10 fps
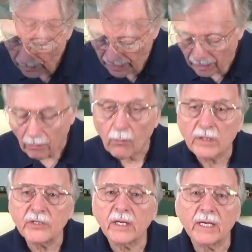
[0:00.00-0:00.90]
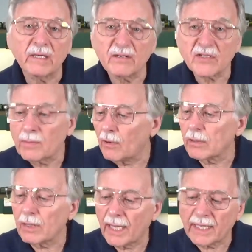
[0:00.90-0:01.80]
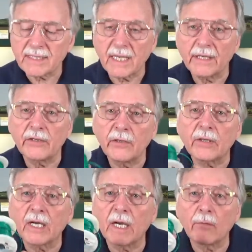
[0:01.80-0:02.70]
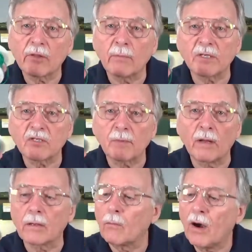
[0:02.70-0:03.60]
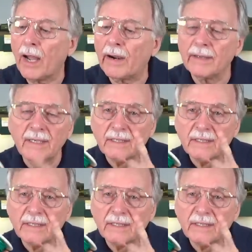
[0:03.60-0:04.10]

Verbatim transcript: Now, once you get into smaller, like I said, you can go with much smaller wire.